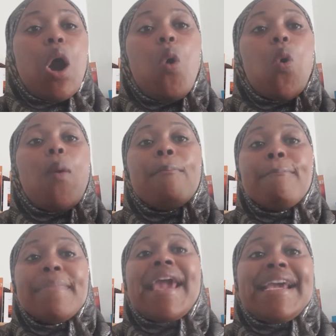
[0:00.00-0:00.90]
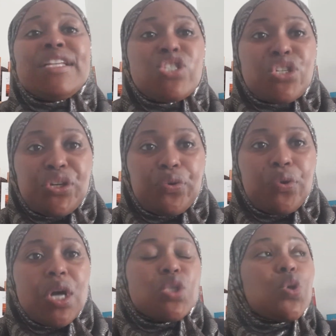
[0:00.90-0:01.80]
or made you
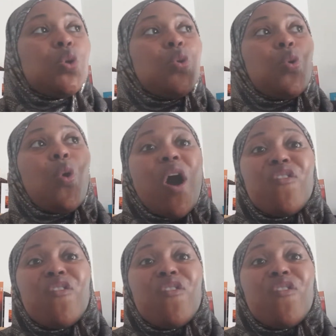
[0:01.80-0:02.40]
to